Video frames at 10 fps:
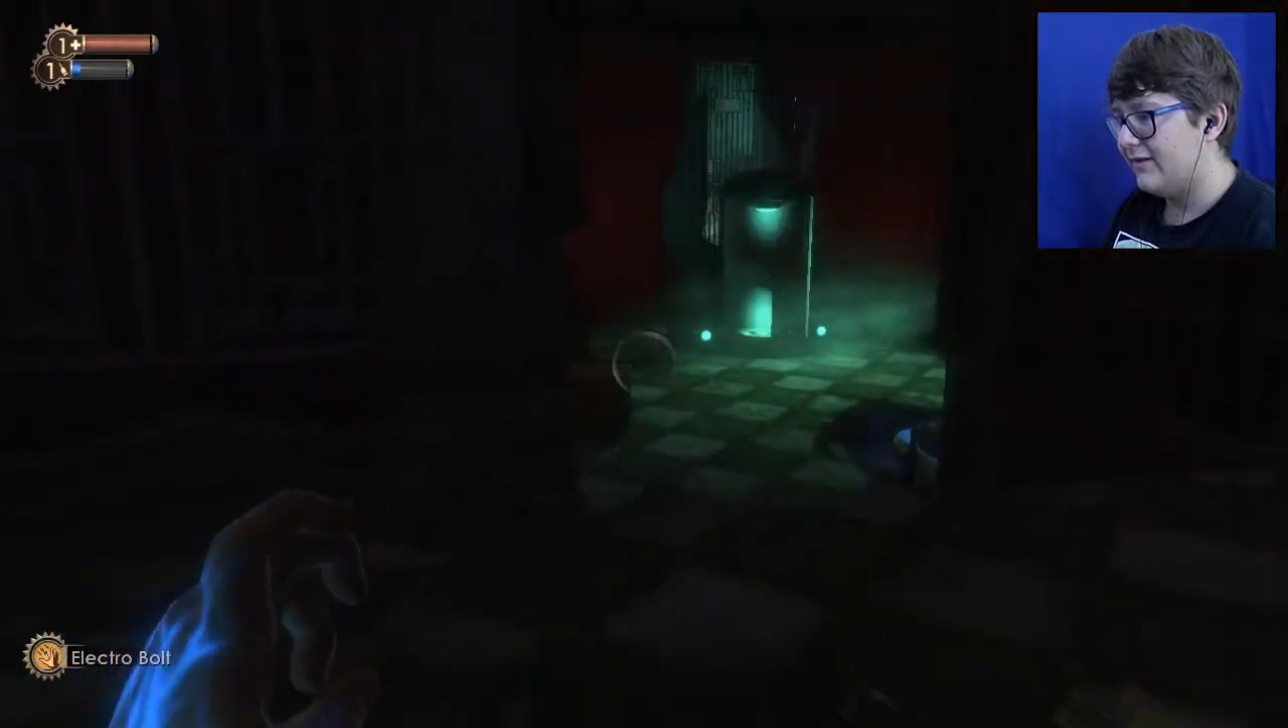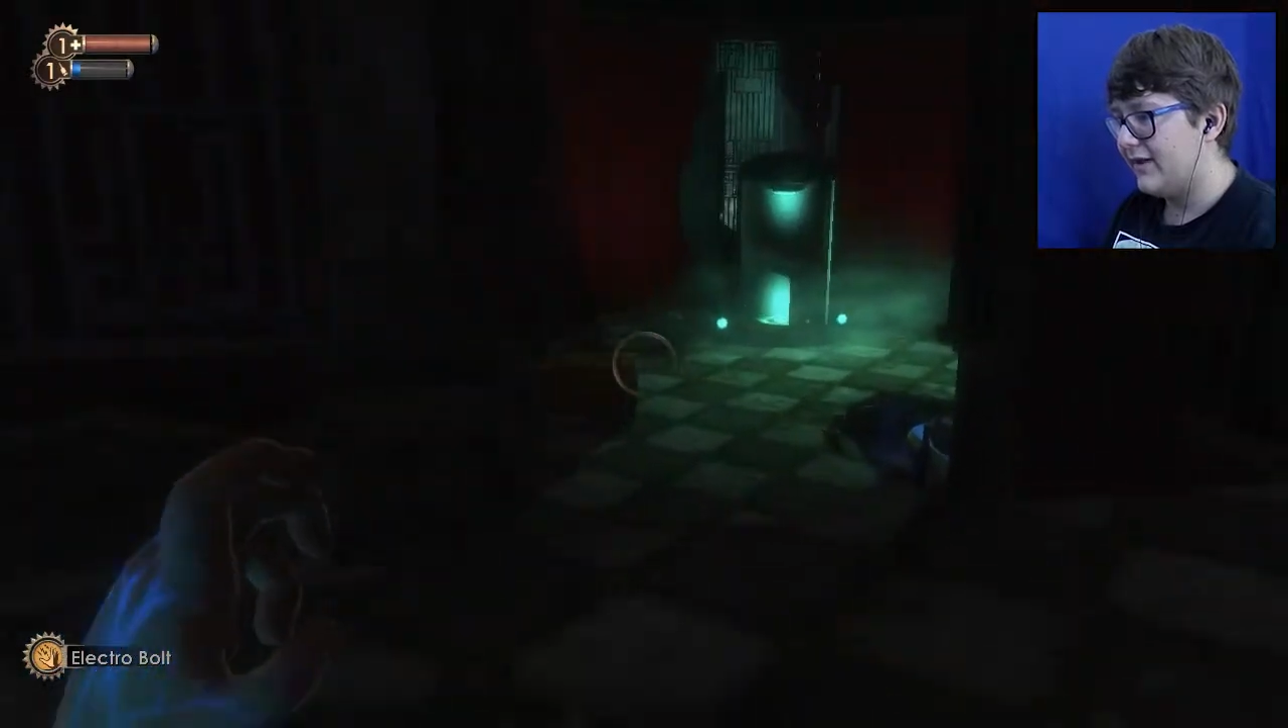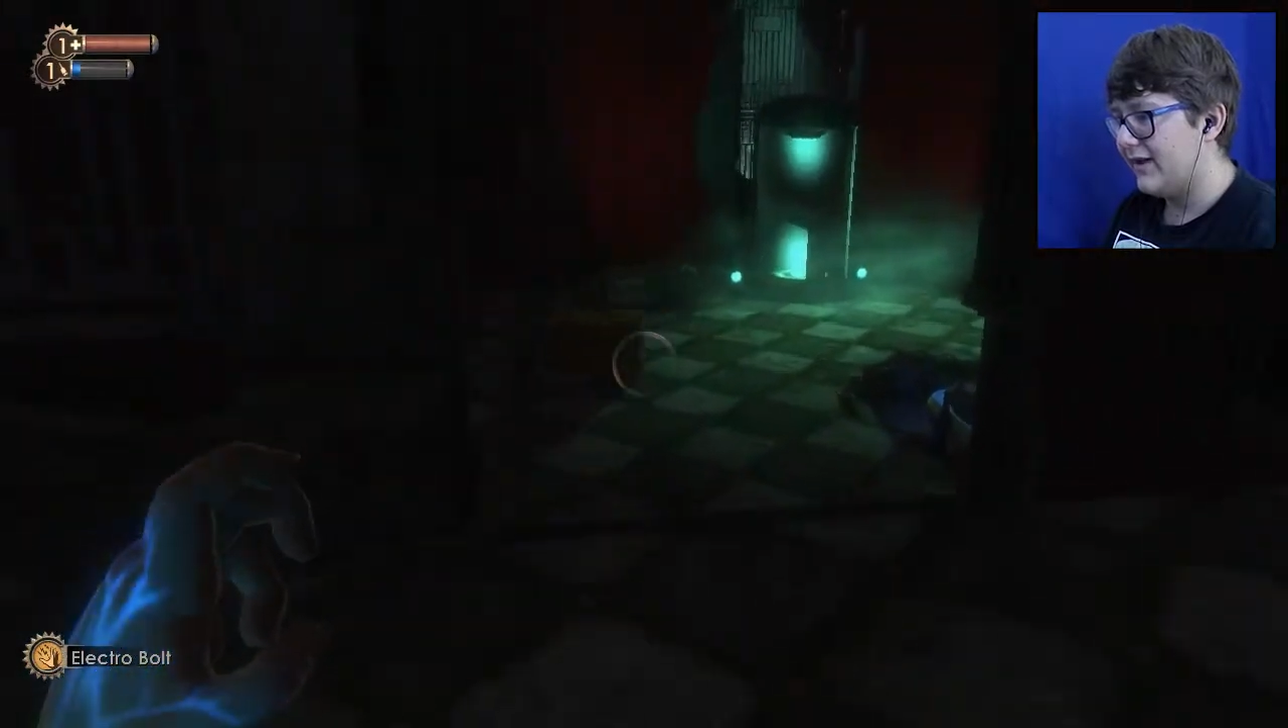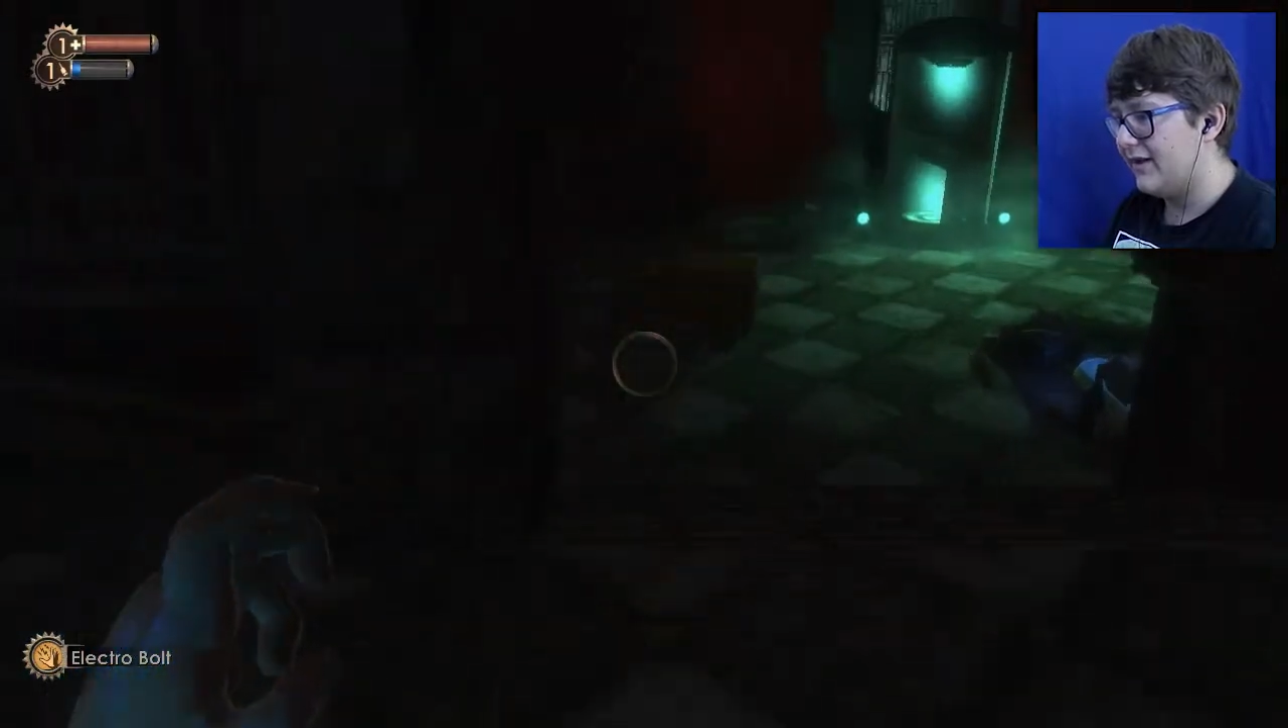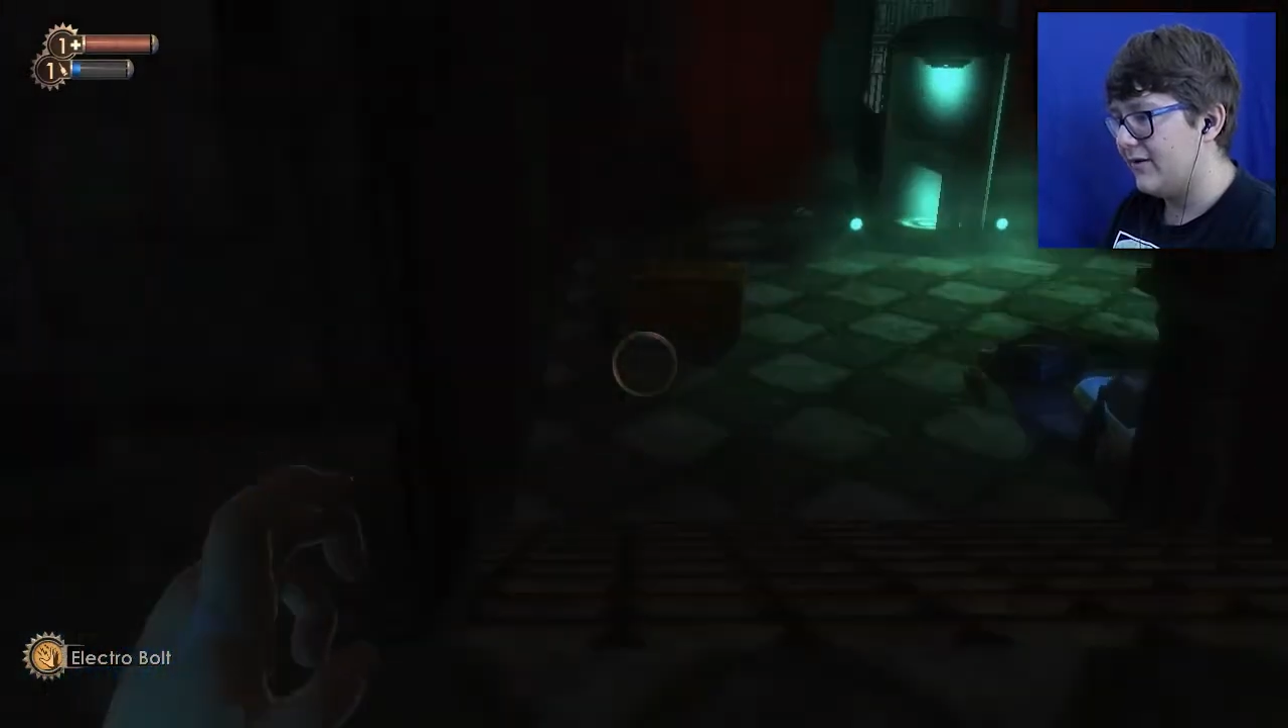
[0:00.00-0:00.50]

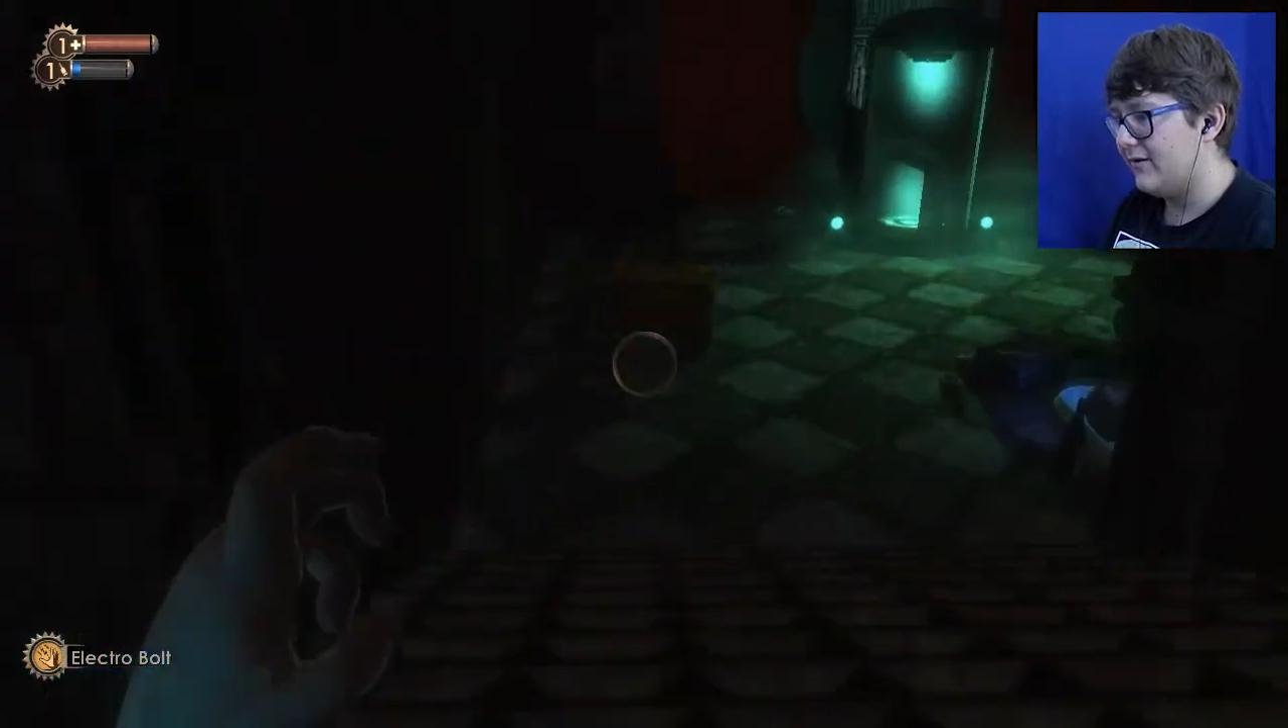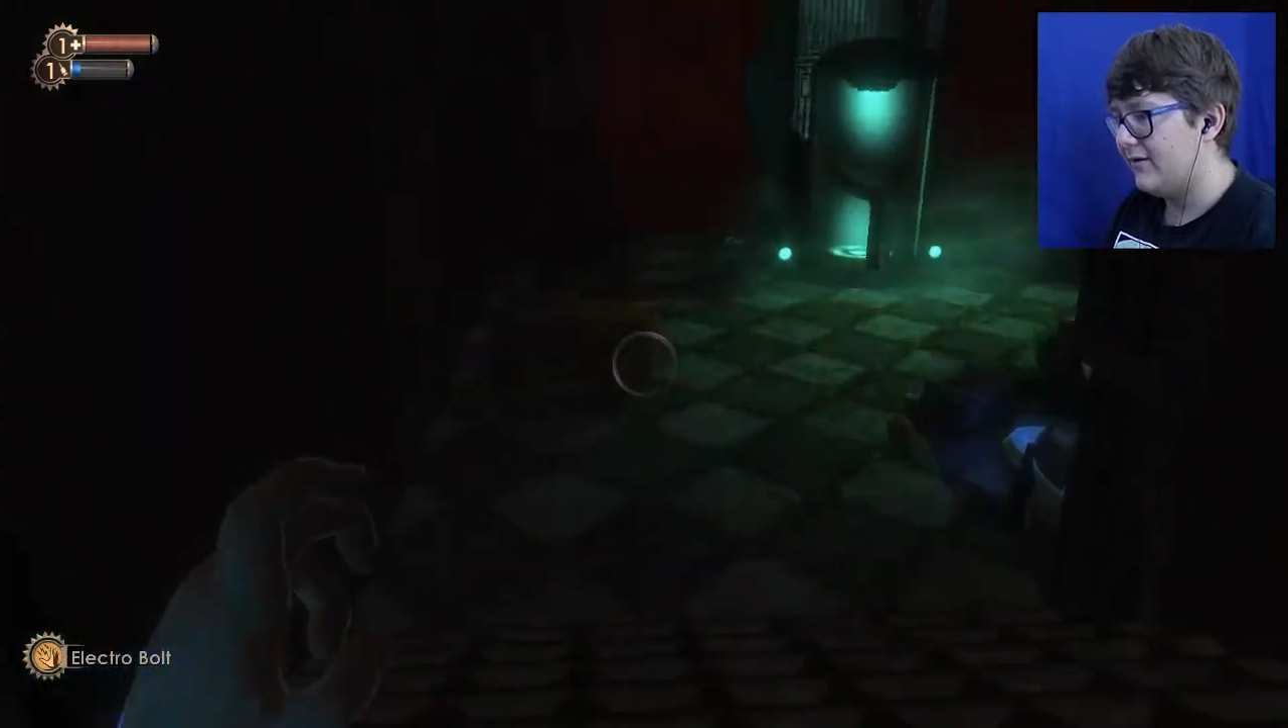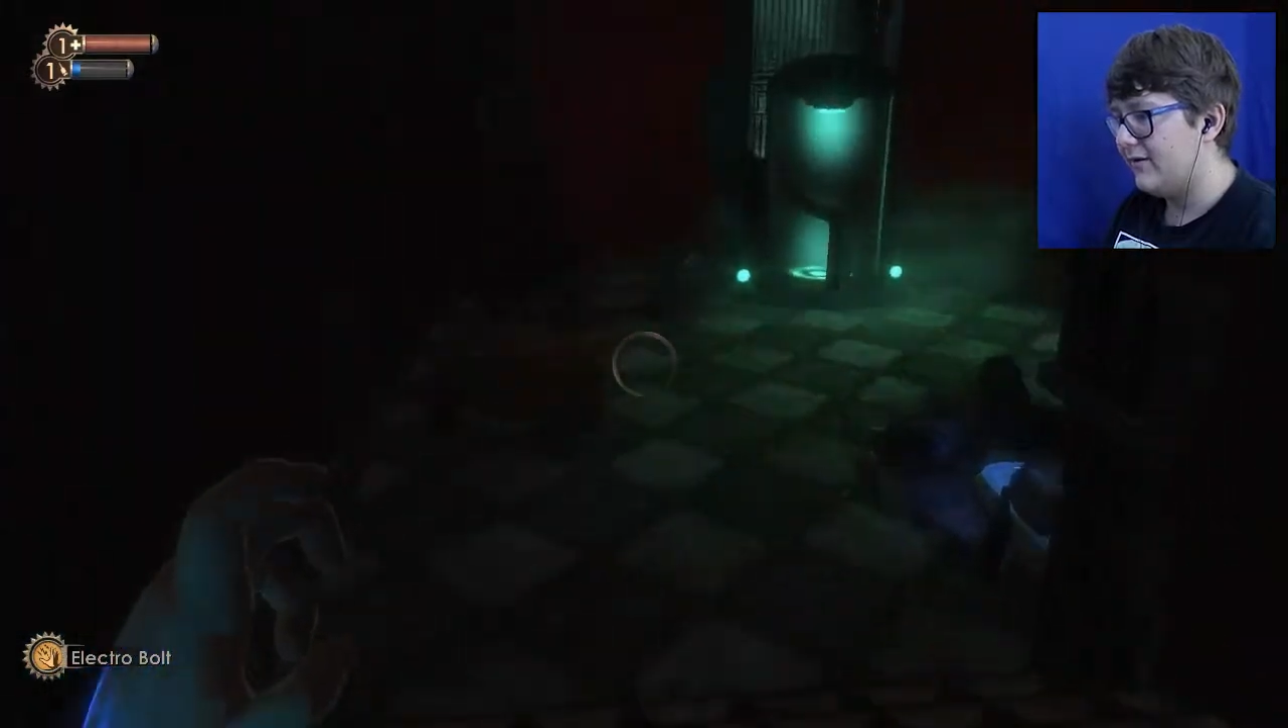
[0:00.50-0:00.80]
Thank you.